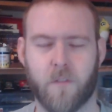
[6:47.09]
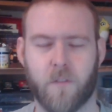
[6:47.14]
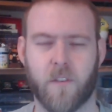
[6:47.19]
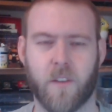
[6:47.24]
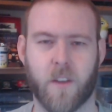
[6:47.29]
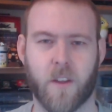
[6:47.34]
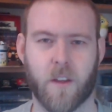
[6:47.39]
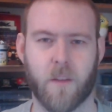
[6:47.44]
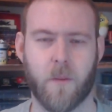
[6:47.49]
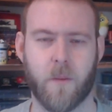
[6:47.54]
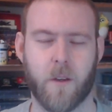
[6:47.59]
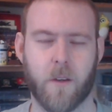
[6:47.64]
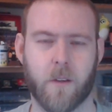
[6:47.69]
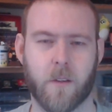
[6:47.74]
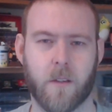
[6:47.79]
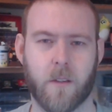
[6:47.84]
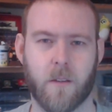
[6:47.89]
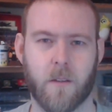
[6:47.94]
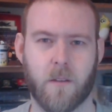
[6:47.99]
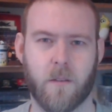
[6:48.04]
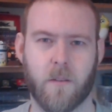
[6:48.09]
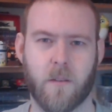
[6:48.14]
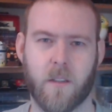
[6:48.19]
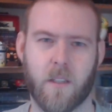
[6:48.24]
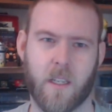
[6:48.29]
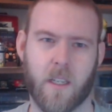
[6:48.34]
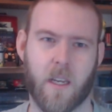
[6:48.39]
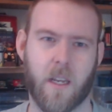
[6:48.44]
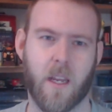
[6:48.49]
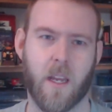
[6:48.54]
for the
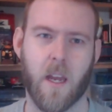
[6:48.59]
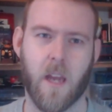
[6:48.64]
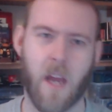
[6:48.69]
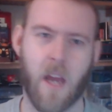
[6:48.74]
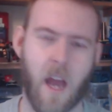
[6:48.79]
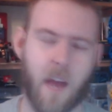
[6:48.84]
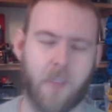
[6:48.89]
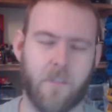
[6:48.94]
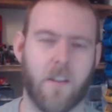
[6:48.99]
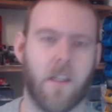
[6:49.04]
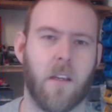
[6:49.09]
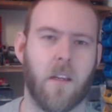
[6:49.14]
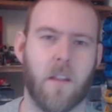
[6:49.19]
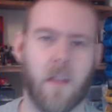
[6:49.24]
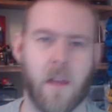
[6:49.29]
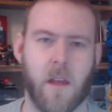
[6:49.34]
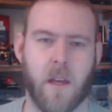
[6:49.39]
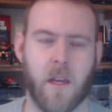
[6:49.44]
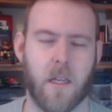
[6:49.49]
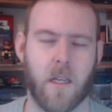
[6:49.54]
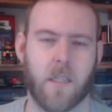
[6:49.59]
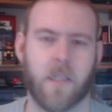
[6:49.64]
community having these